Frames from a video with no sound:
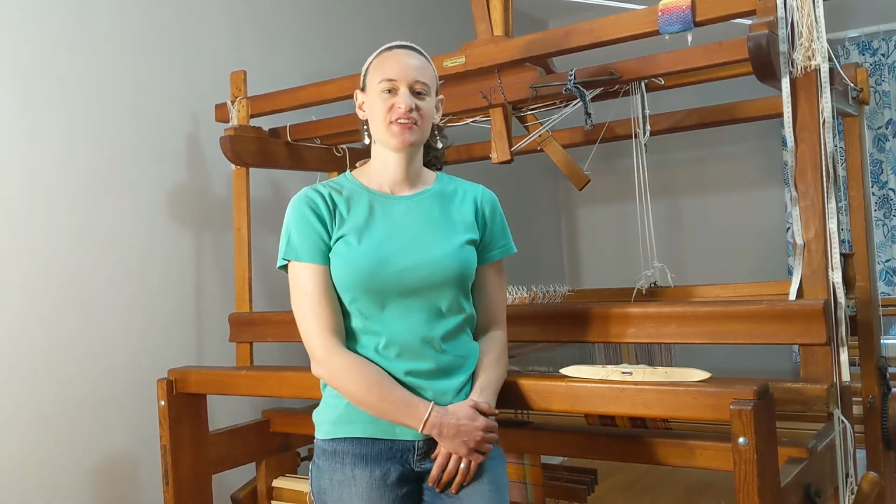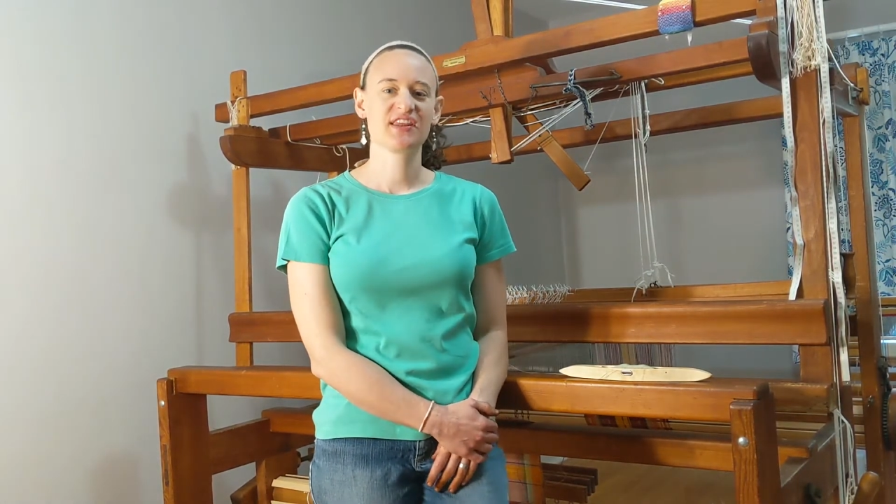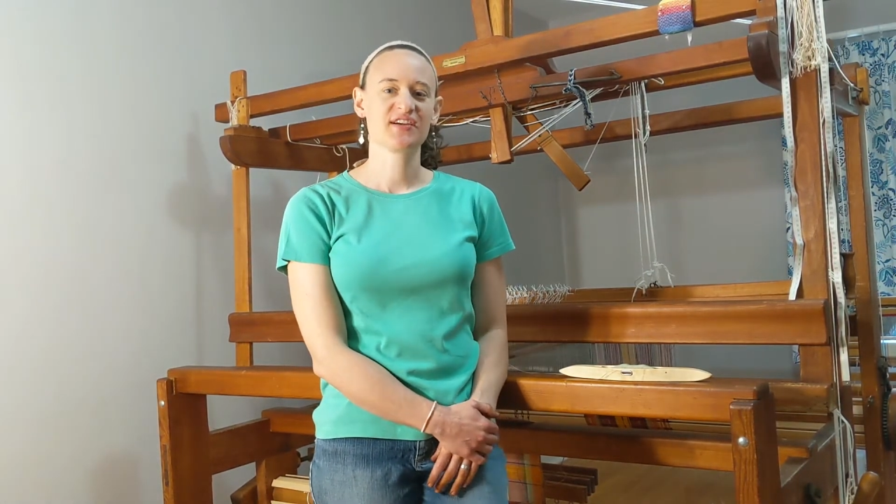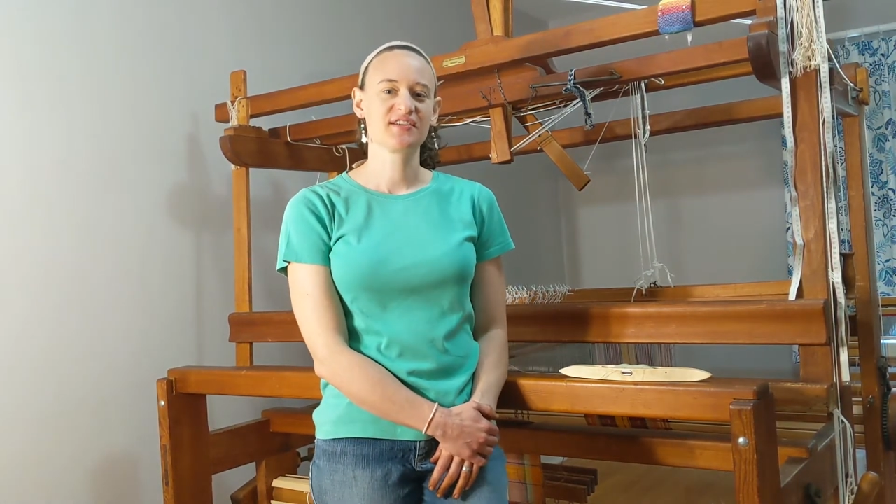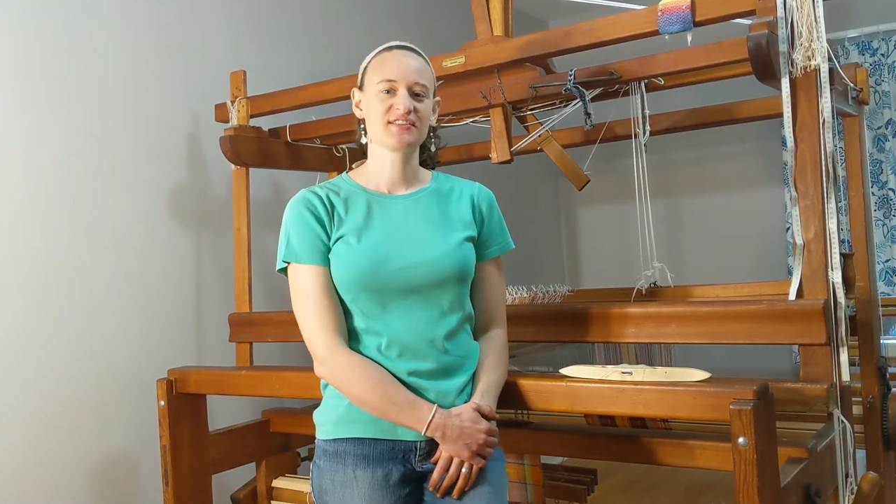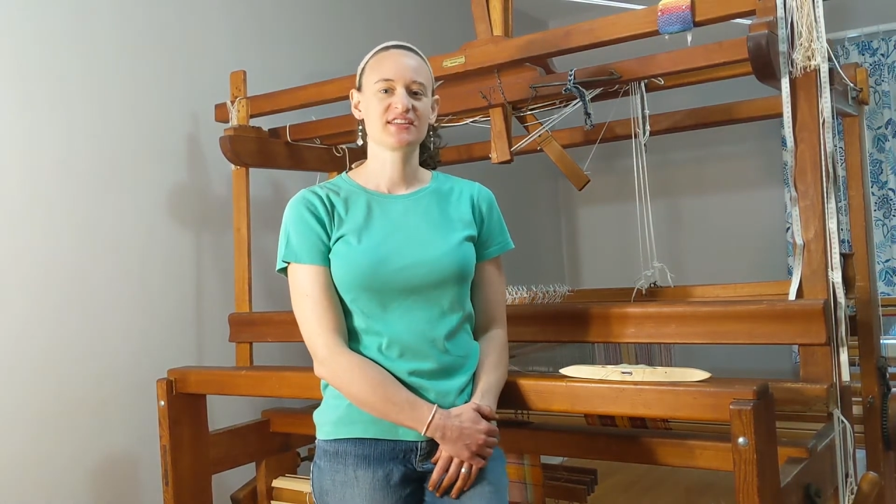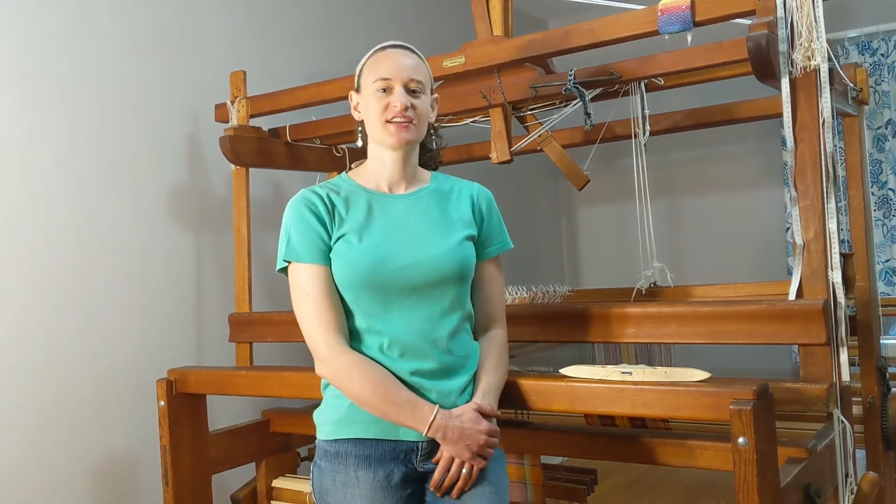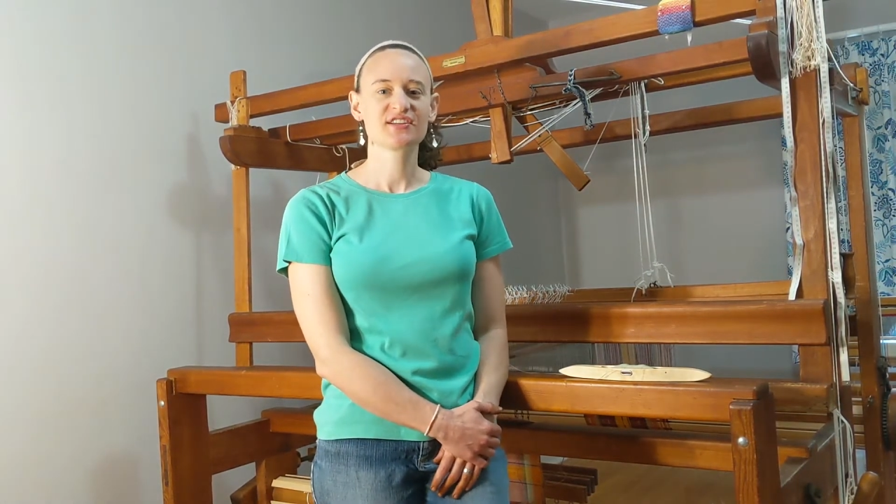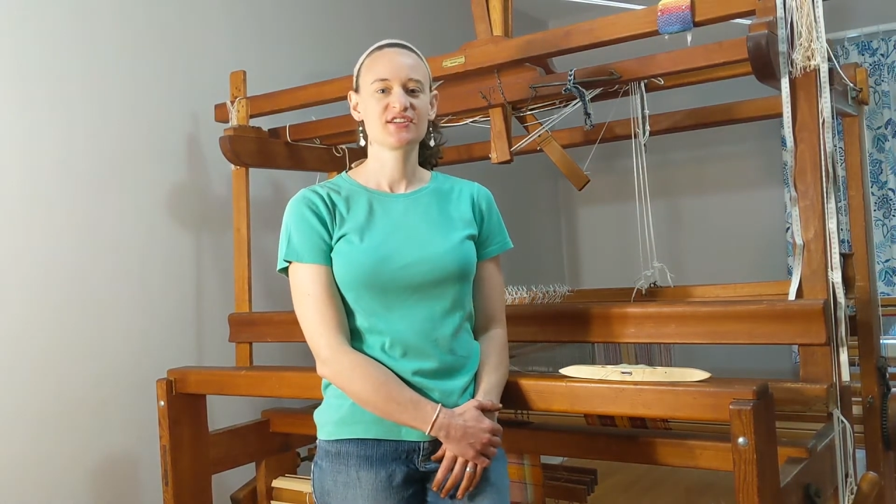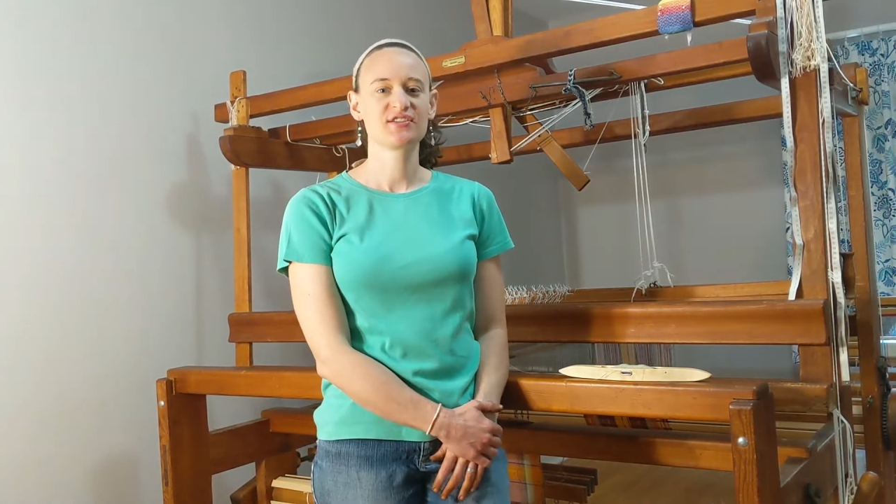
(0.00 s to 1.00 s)
videos to
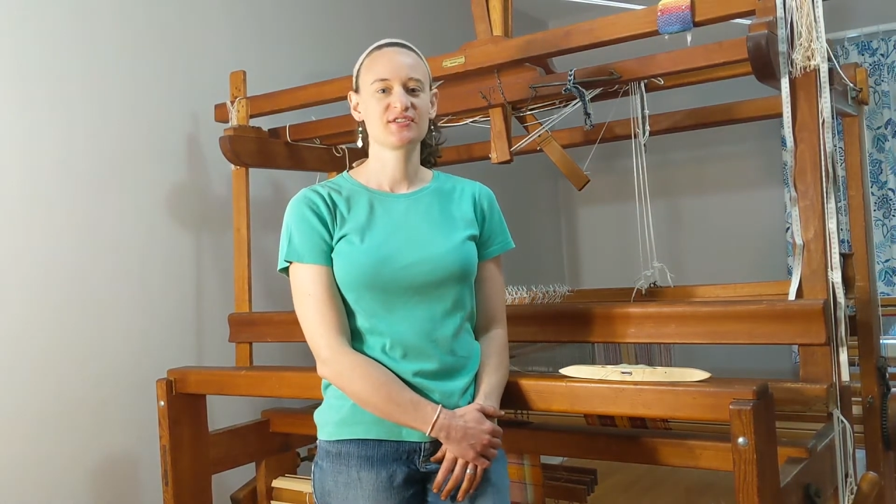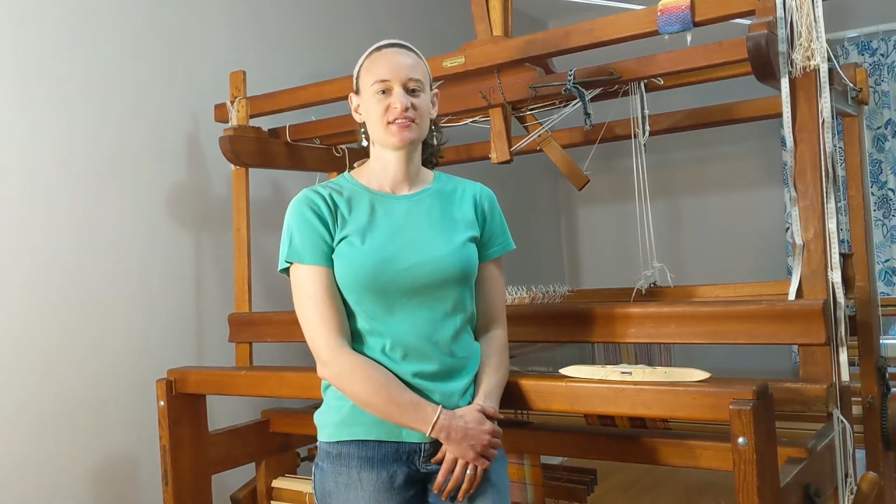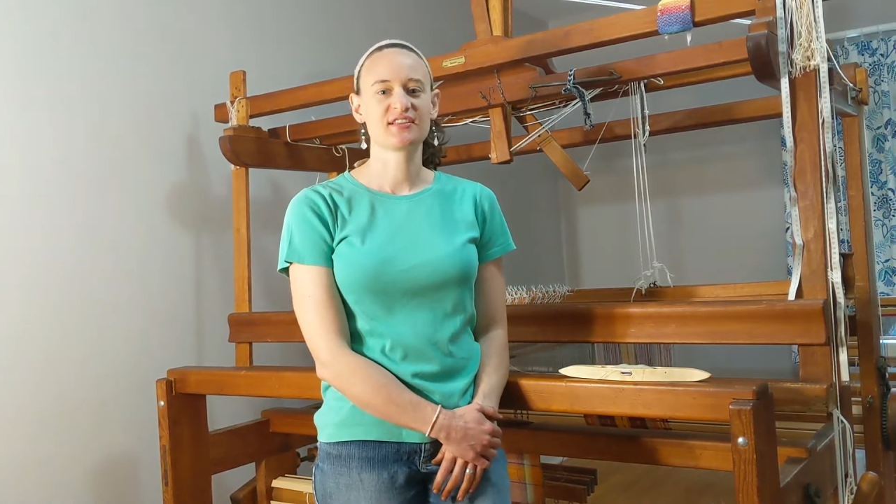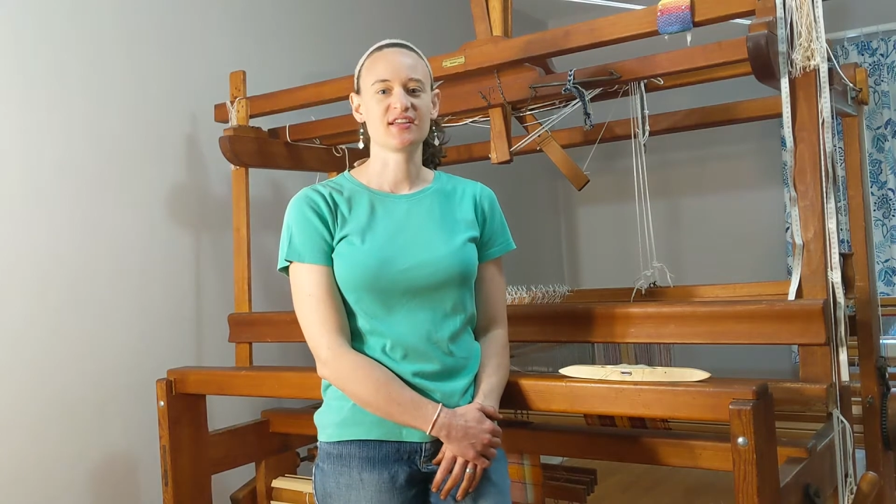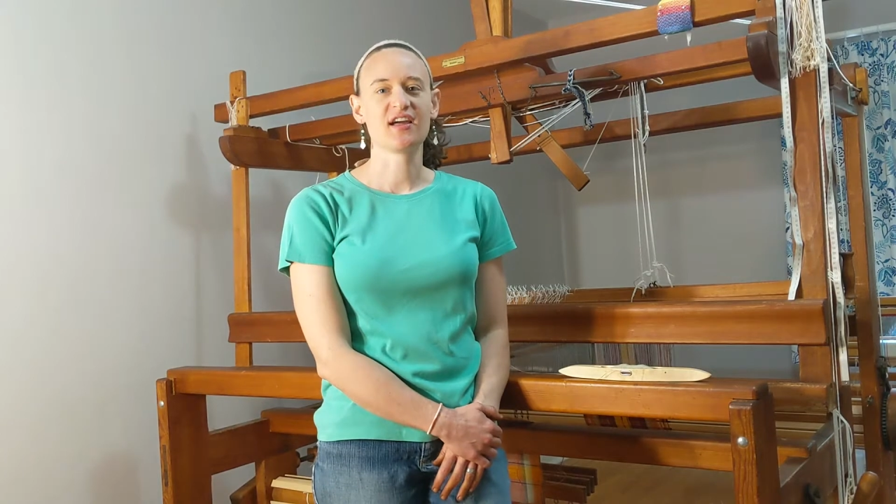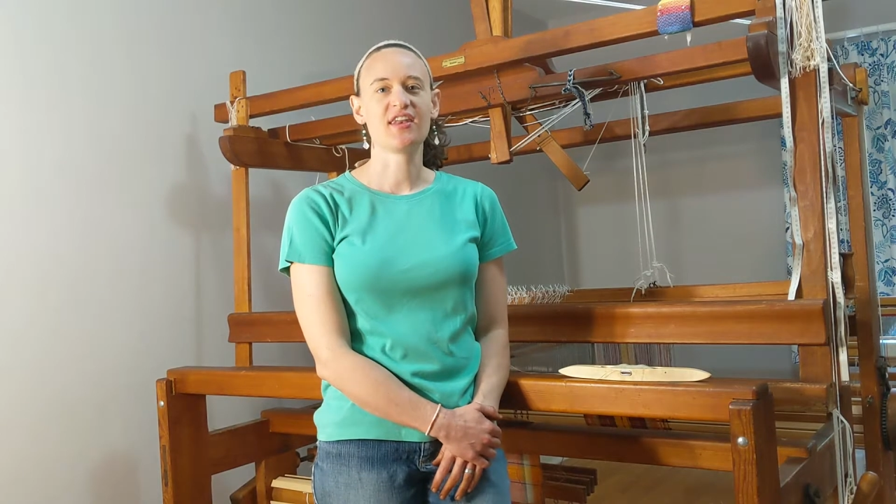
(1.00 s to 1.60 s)
introduce